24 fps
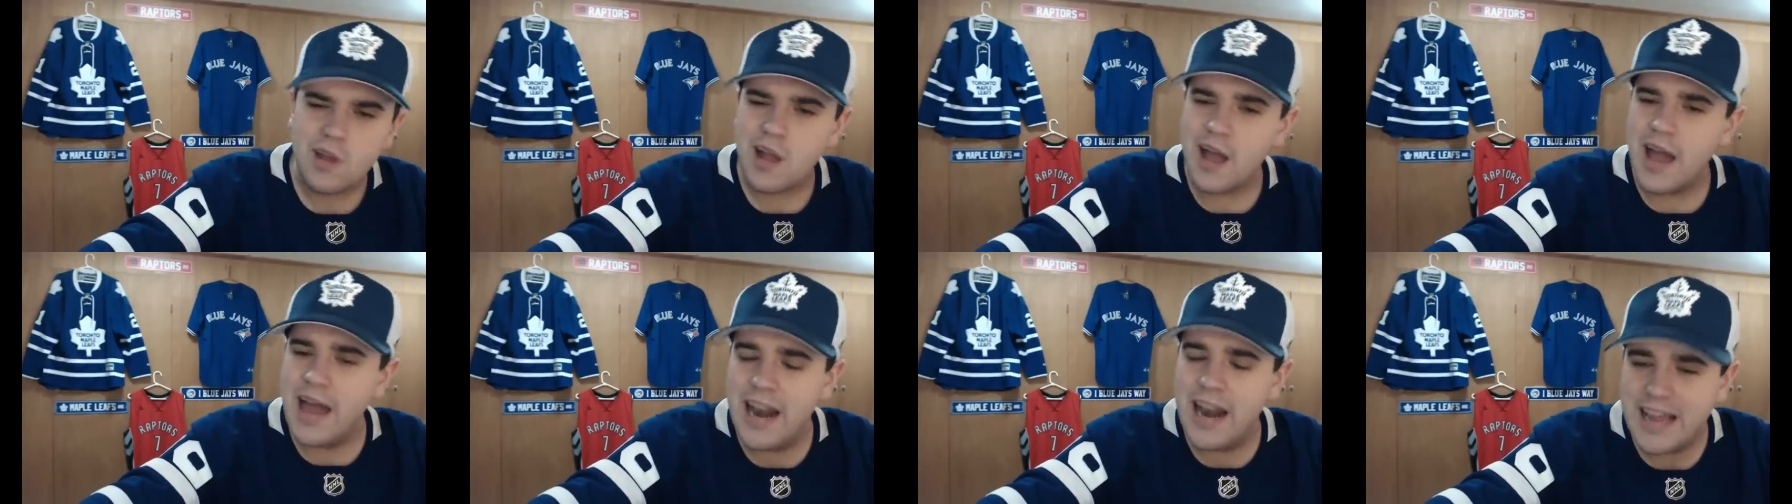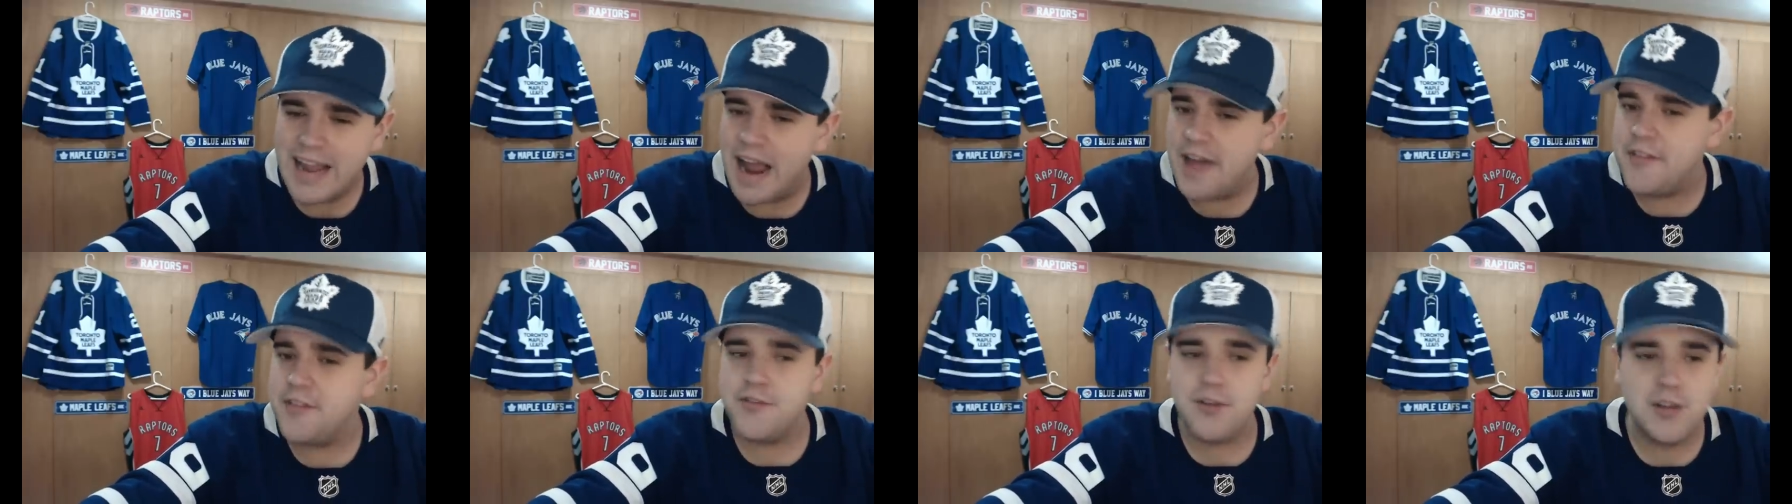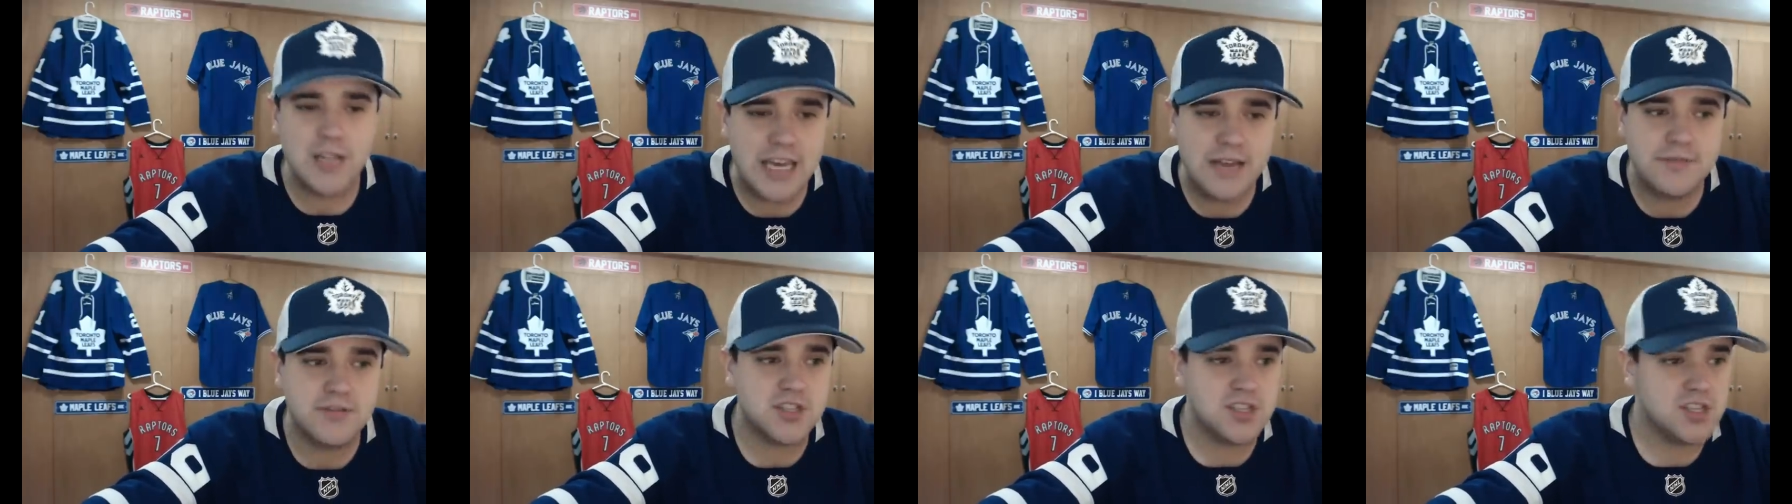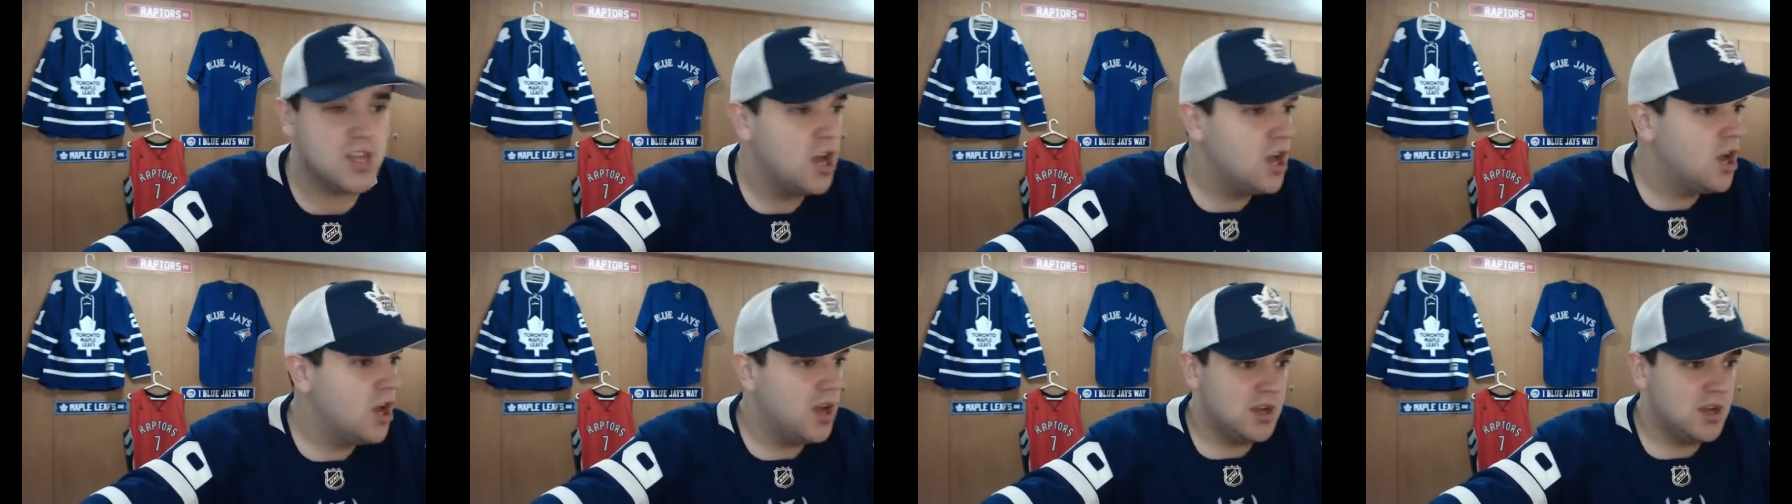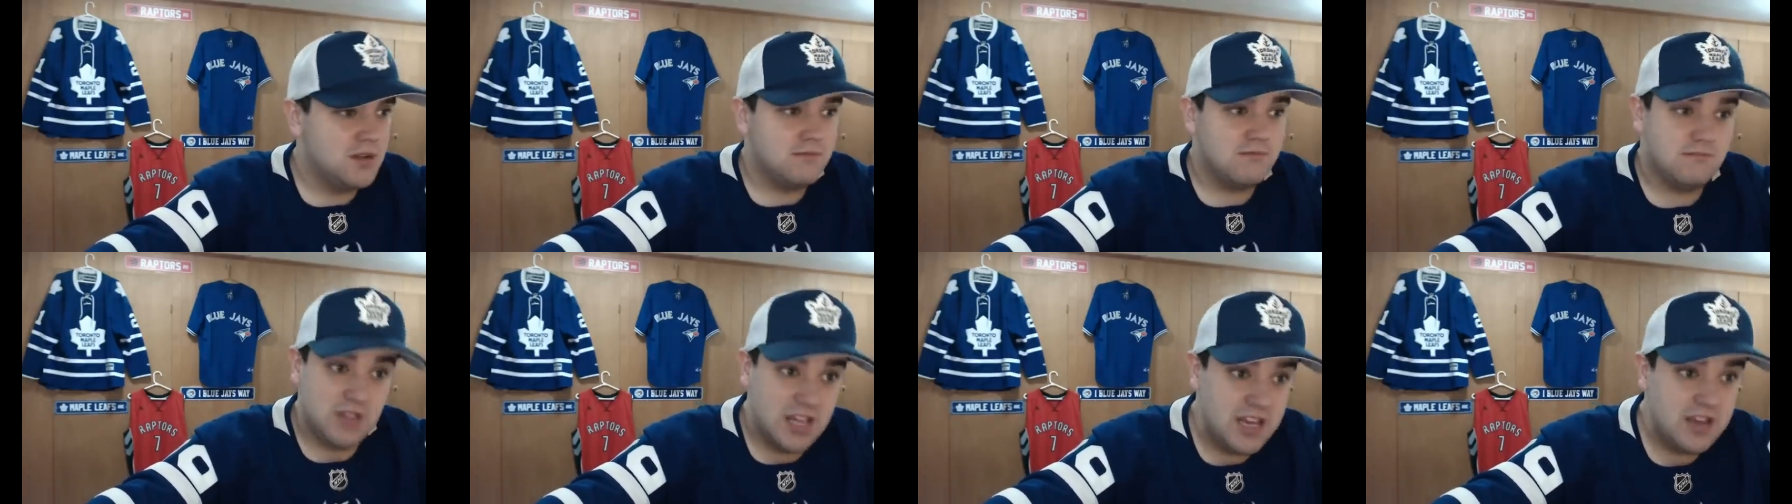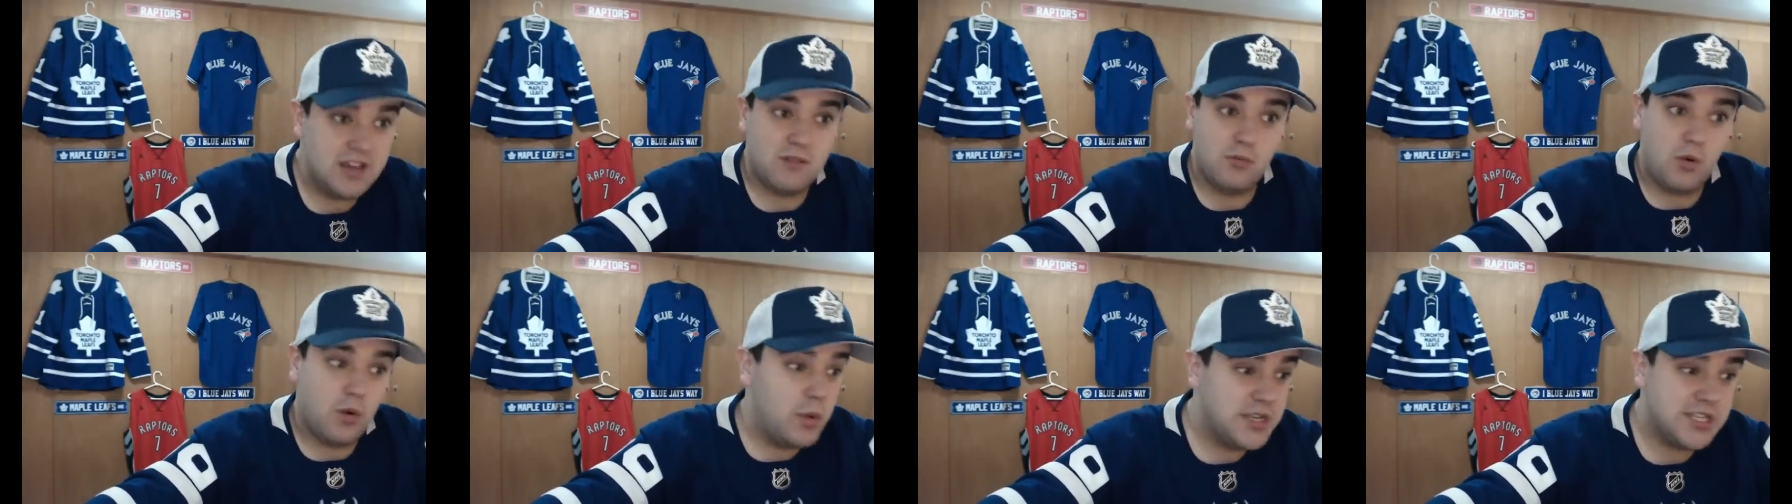And a guy that the Leafs,
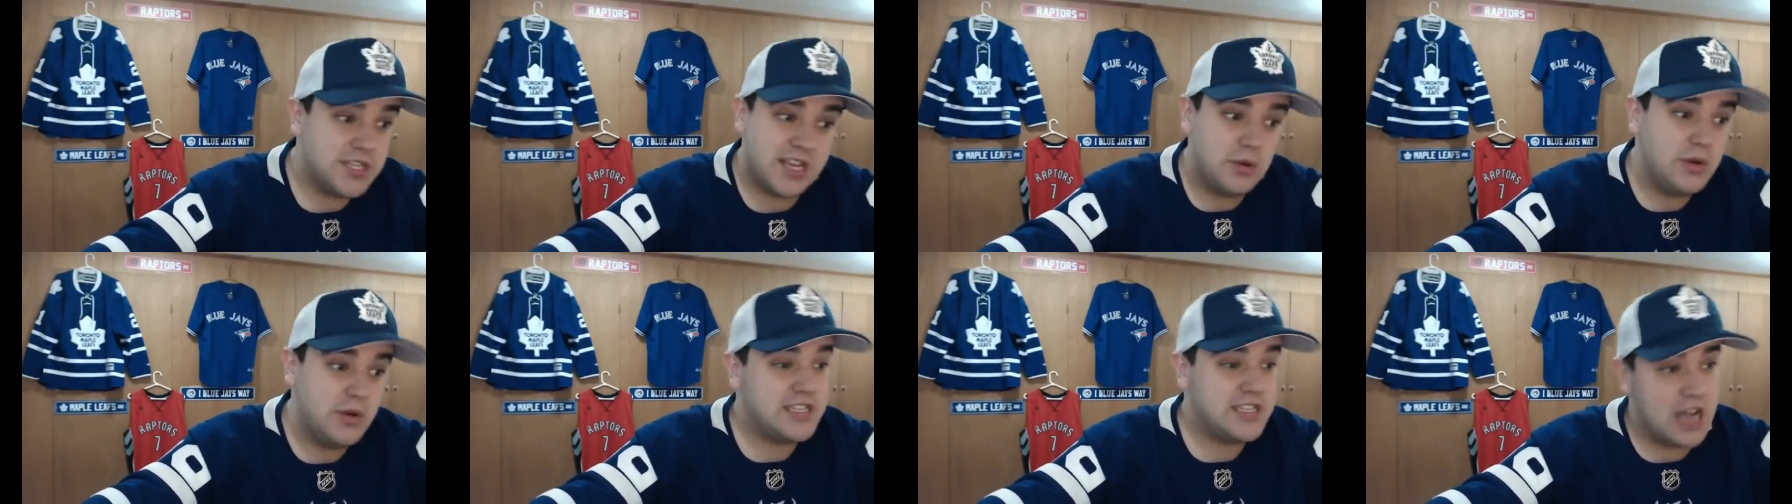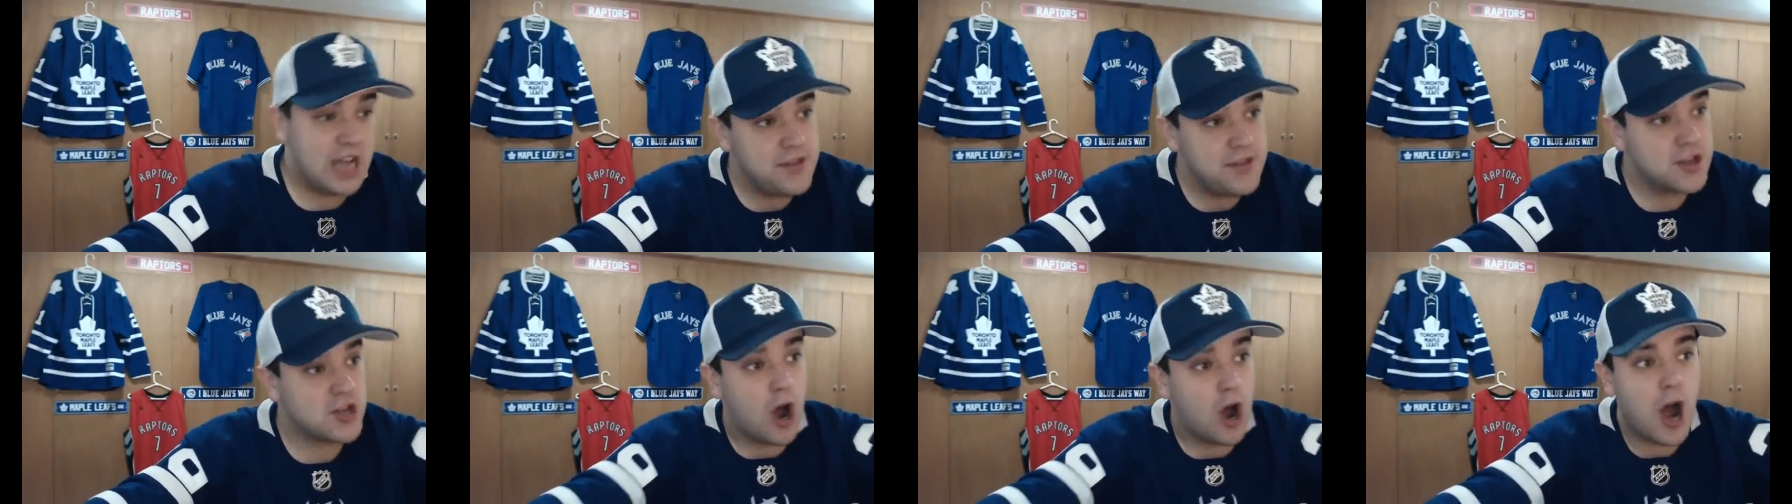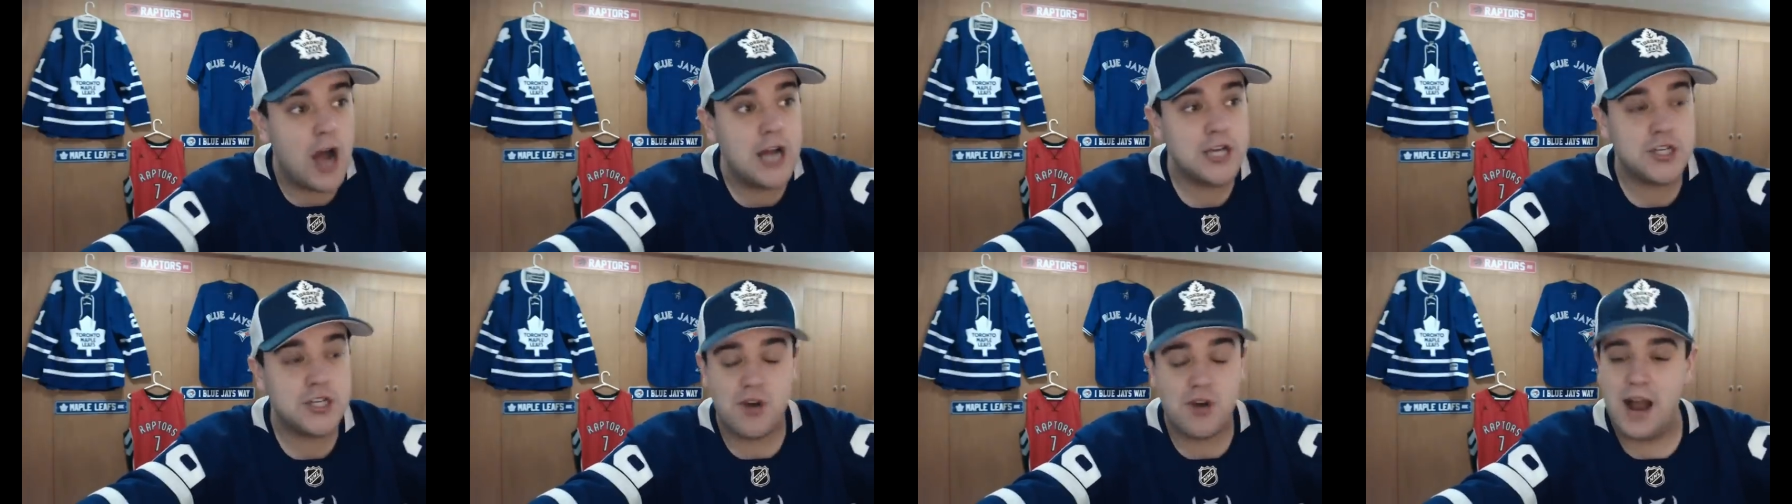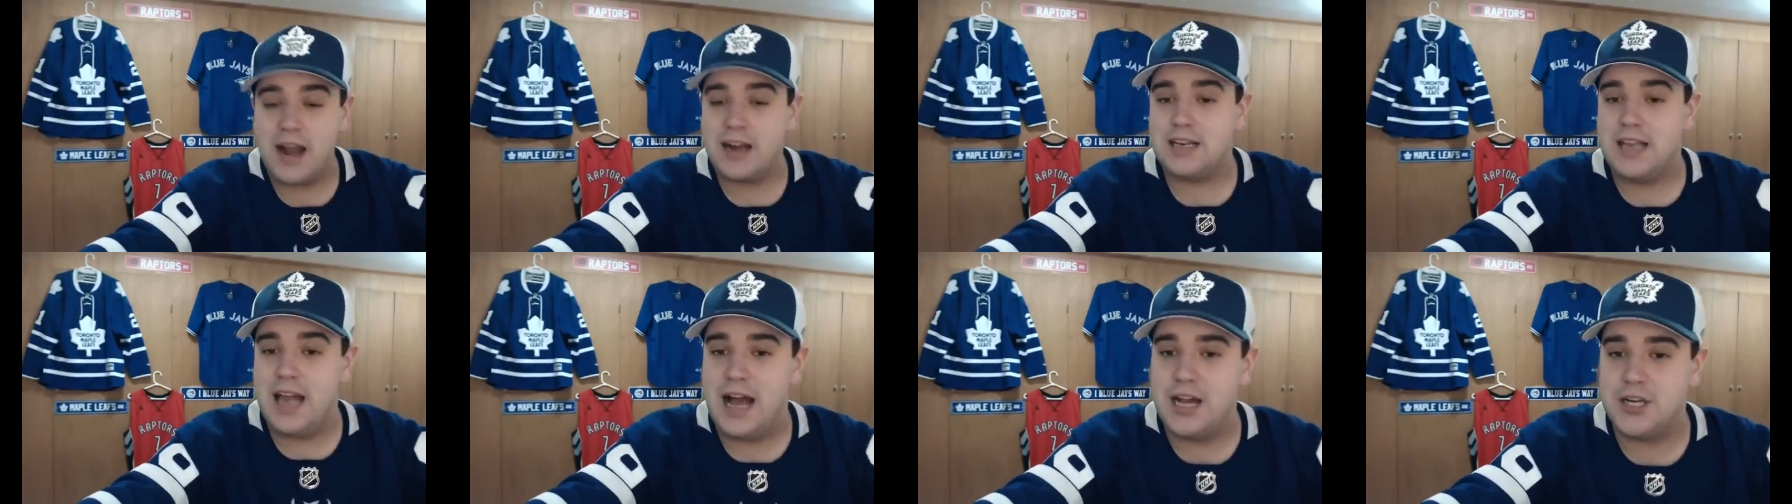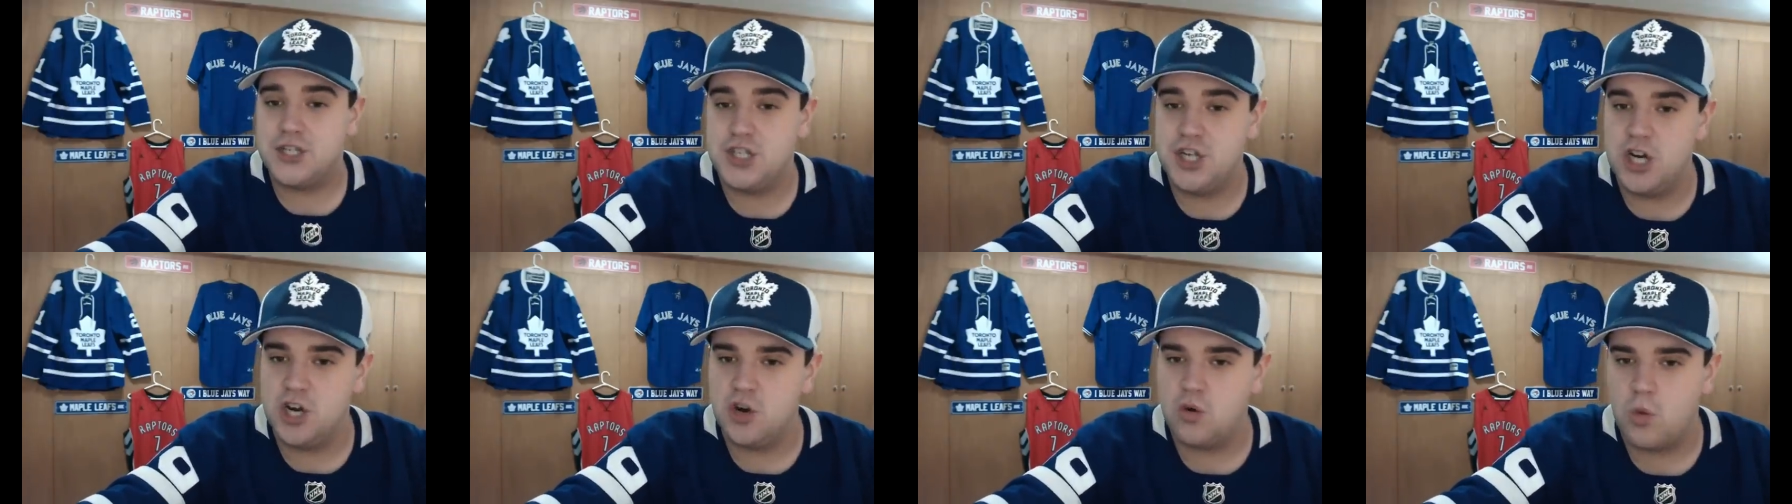when he signed the contract last year,